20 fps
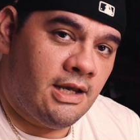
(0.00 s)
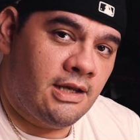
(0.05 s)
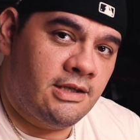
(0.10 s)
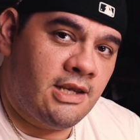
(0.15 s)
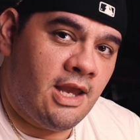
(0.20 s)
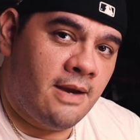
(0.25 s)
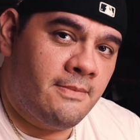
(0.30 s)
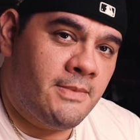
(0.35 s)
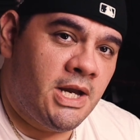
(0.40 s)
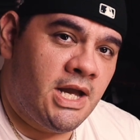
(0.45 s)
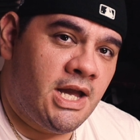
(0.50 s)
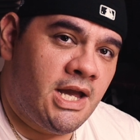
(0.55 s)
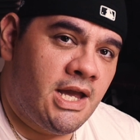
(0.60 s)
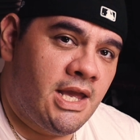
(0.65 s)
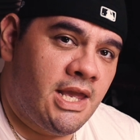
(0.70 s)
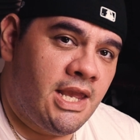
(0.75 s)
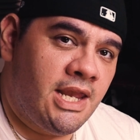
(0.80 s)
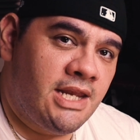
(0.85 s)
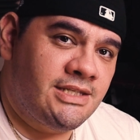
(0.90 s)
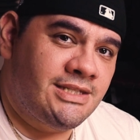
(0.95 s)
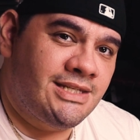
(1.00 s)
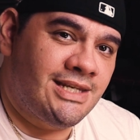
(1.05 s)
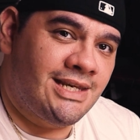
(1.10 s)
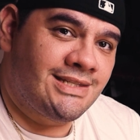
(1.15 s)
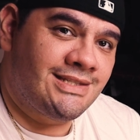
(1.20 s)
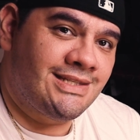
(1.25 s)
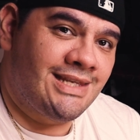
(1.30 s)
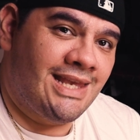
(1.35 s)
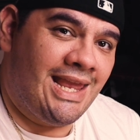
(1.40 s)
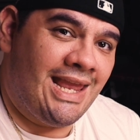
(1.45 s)
Yamaha
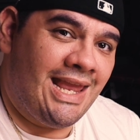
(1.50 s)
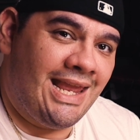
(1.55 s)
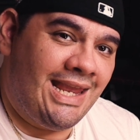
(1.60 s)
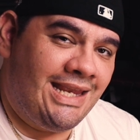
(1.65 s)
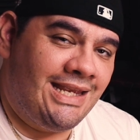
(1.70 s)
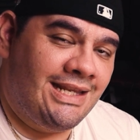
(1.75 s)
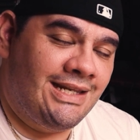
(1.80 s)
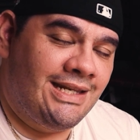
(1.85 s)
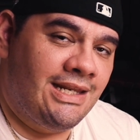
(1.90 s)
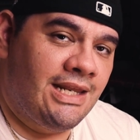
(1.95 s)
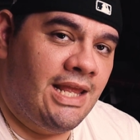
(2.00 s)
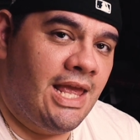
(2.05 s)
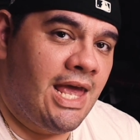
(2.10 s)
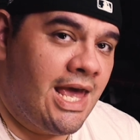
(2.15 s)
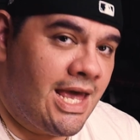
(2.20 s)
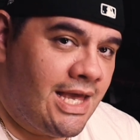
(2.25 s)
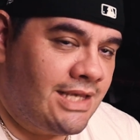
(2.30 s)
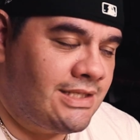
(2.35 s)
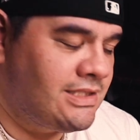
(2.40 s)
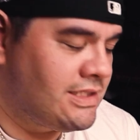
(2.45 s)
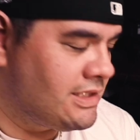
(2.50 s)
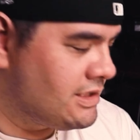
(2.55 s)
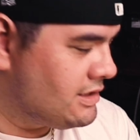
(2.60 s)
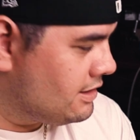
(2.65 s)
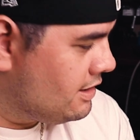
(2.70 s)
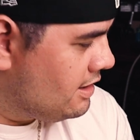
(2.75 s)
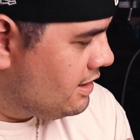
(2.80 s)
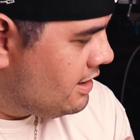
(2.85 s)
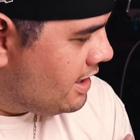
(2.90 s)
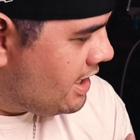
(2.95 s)
HS8S
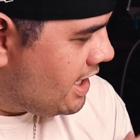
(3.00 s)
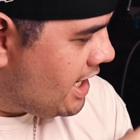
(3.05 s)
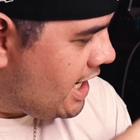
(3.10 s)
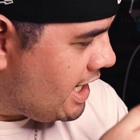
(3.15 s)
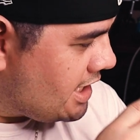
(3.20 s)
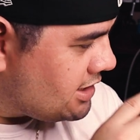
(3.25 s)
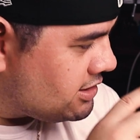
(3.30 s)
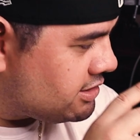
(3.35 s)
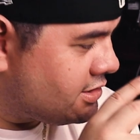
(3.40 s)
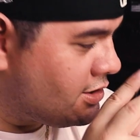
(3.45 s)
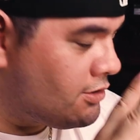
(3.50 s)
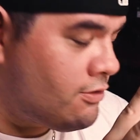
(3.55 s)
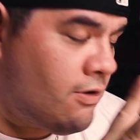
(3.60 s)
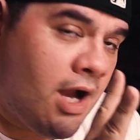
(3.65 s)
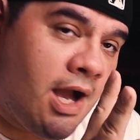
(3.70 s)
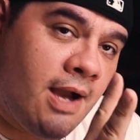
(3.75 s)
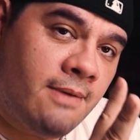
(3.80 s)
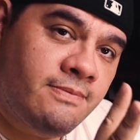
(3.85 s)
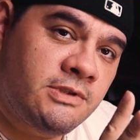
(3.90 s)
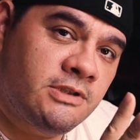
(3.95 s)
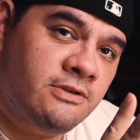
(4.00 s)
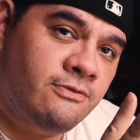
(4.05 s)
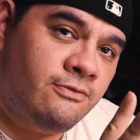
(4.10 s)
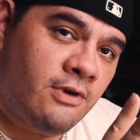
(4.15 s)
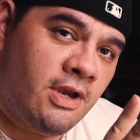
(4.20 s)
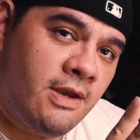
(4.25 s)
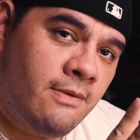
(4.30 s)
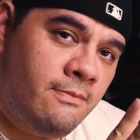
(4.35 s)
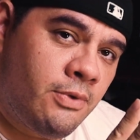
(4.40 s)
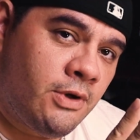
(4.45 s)
has two options
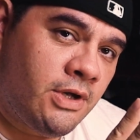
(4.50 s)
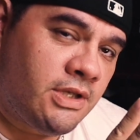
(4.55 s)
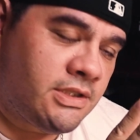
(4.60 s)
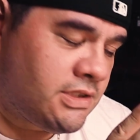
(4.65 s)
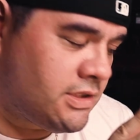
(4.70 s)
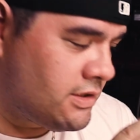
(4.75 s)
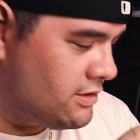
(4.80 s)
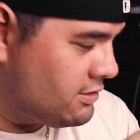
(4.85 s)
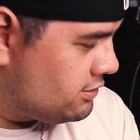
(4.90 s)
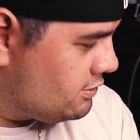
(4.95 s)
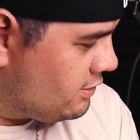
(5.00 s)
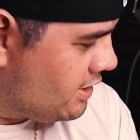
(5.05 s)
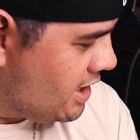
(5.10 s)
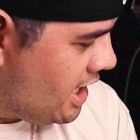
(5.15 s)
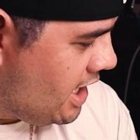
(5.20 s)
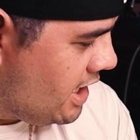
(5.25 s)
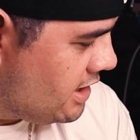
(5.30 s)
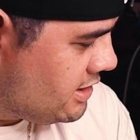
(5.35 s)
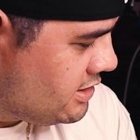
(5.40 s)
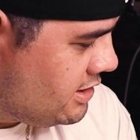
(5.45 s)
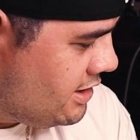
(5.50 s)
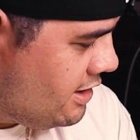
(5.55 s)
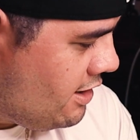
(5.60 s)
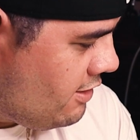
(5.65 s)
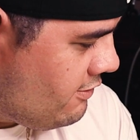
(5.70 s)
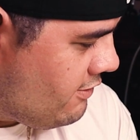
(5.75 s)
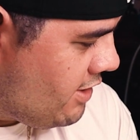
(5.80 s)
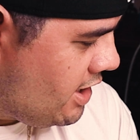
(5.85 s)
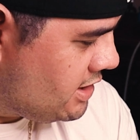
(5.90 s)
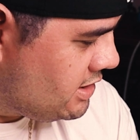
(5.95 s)
for inputs. You got
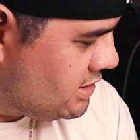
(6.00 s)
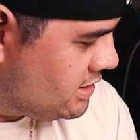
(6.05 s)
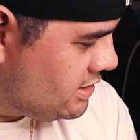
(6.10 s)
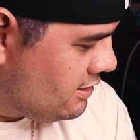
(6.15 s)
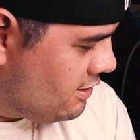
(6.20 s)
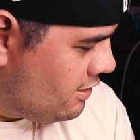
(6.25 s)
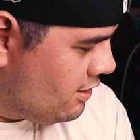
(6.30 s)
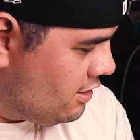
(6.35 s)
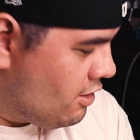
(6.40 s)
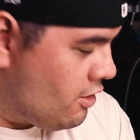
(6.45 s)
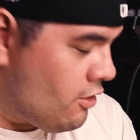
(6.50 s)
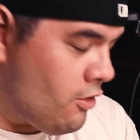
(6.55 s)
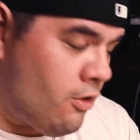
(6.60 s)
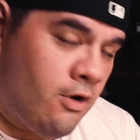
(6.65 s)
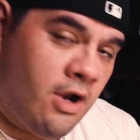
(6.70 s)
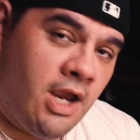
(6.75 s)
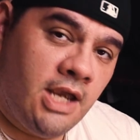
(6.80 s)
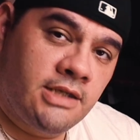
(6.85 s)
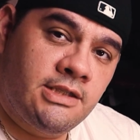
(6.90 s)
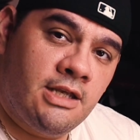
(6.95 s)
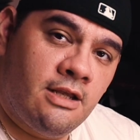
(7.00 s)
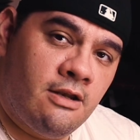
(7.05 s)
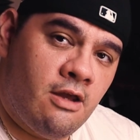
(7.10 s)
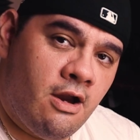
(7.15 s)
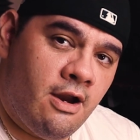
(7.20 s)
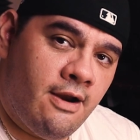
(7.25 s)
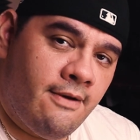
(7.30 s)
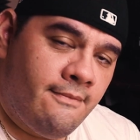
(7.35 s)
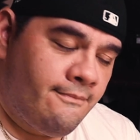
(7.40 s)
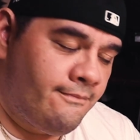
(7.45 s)
TRS or
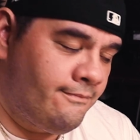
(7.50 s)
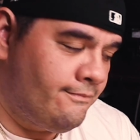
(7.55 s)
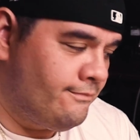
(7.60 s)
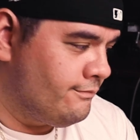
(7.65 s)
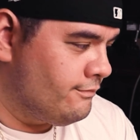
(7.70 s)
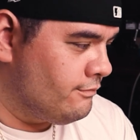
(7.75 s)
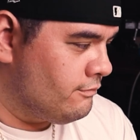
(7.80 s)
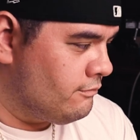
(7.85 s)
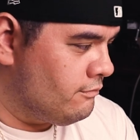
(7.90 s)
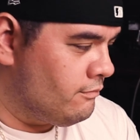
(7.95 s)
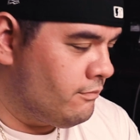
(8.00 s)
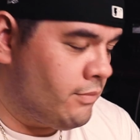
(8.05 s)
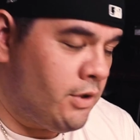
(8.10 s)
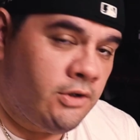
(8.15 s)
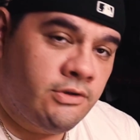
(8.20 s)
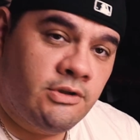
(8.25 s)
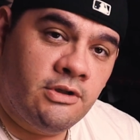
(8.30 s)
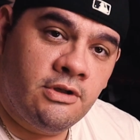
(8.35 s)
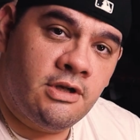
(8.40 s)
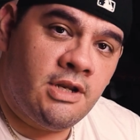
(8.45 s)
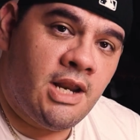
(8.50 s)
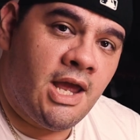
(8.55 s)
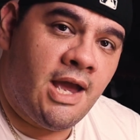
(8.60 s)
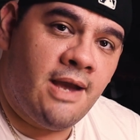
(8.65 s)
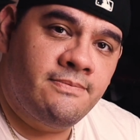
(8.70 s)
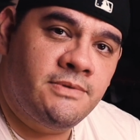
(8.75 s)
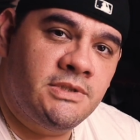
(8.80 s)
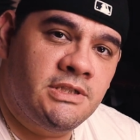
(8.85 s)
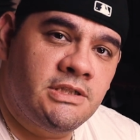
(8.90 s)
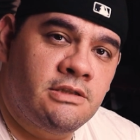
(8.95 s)
XLR. Both are good
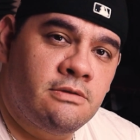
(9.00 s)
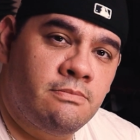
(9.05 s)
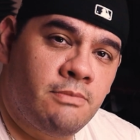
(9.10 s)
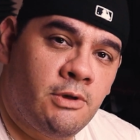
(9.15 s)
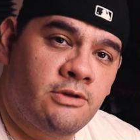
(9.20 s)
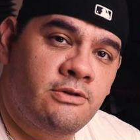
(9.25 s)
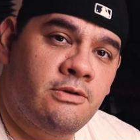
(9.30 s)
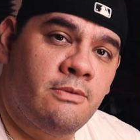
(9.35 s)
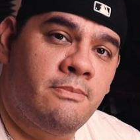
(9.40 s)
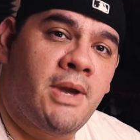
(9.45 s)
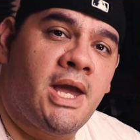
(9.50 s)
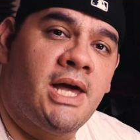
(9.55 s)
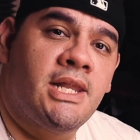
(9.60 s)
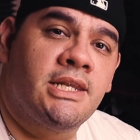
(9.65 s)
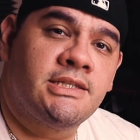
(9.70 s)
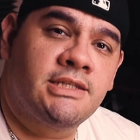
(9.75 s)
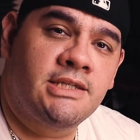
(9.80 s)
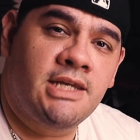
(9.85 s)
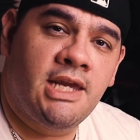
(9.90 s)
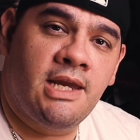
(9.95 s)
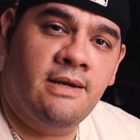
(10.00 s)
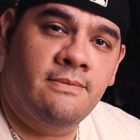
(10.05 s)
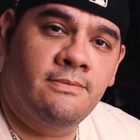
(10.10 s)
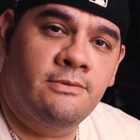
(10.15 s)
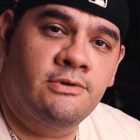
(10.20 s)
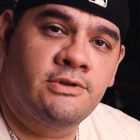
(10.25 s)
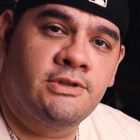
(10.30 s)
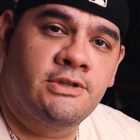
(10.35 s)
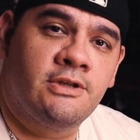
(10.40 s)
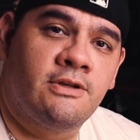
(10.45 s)
options. Both are balanced
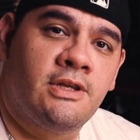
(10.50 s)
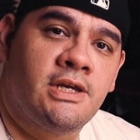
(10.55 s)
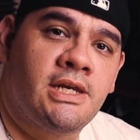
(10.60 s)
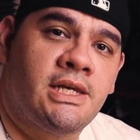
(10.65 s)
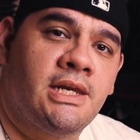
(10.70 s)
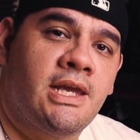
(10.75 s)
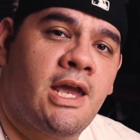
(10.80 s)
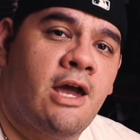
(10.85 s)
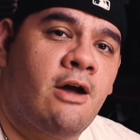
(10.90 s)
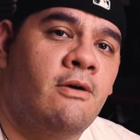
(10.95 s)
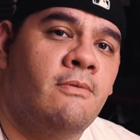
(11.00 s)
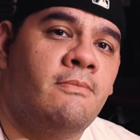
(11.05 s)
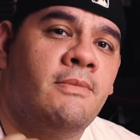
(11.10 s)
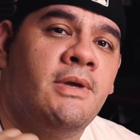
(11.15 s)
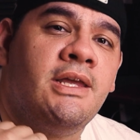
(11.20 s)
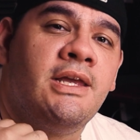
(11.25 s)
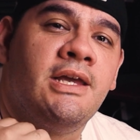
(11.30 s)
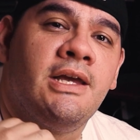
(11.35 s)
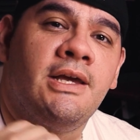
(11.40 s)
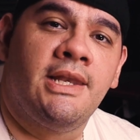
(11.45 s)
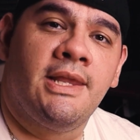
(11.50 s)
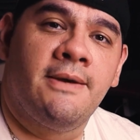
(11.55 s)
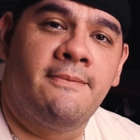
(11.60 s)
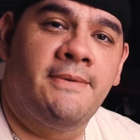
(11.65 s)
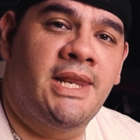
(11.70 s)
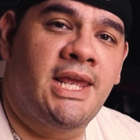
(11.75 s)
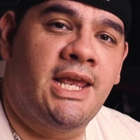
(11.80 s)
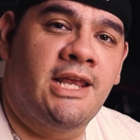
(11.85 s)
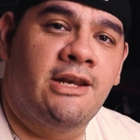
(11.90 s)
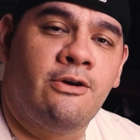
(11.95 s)
cables, so they help
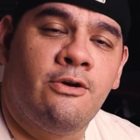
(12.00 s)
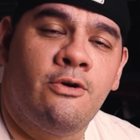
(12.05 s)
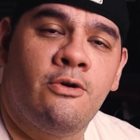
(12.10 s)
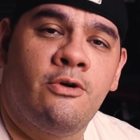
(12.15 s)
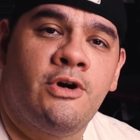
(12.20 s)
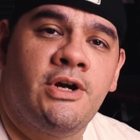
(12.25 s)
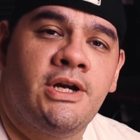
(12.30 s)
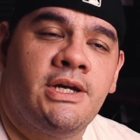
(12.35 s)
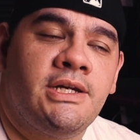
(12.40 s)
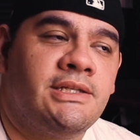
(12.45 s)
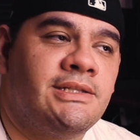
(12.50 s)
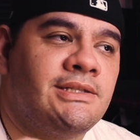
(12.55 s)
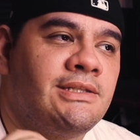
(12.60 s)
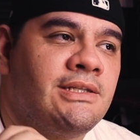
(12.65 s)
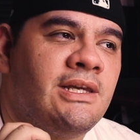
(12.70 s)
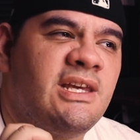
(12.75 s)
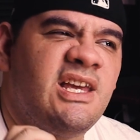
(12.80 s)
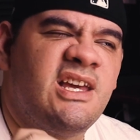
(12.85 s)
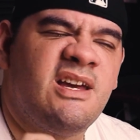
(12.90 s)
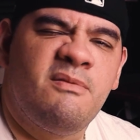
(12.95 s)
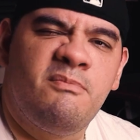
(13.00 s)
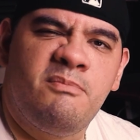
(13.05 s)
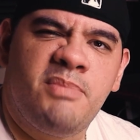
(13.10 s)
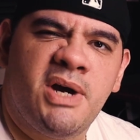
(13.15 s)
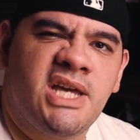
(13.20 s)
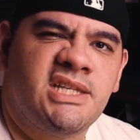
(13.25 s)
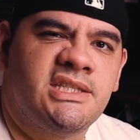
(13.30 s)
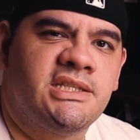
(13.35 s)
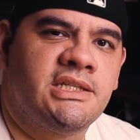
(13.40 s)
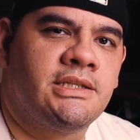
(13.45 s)
eliminate noise,
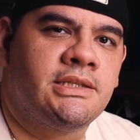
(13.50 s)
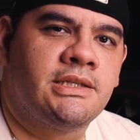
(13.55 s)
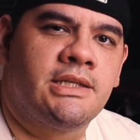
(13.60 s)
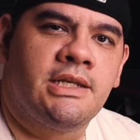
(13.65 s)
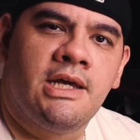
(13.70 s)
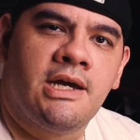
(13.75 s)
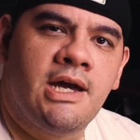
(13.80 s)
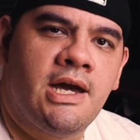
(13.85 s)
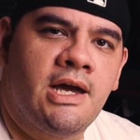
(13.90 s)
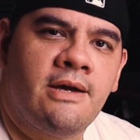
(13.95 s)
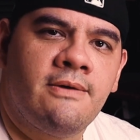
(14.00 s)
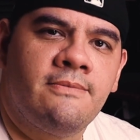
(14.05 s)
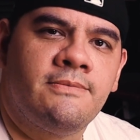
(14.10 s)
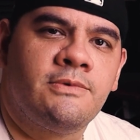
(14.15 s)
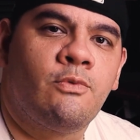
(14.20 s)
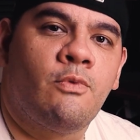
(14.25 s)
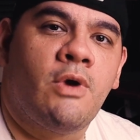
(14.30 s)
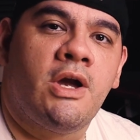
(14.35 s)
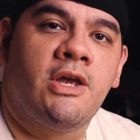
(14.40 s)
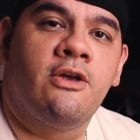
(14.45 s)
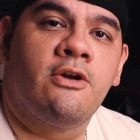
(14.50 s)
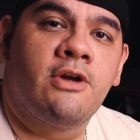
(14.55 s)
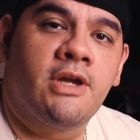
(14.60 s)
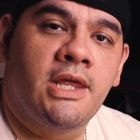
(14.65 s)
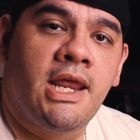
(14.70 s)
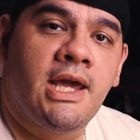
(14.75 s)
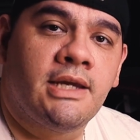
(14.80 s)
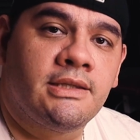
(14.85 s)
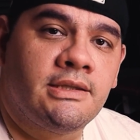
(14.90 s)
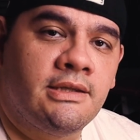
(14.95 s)
buzzes, and the hums while you're
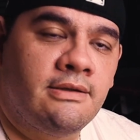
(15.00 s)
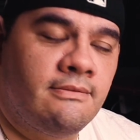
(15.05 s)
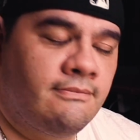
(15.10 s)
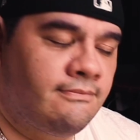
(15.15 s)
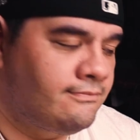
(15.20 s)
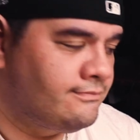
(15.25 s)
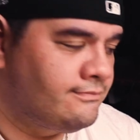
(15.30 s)
connected.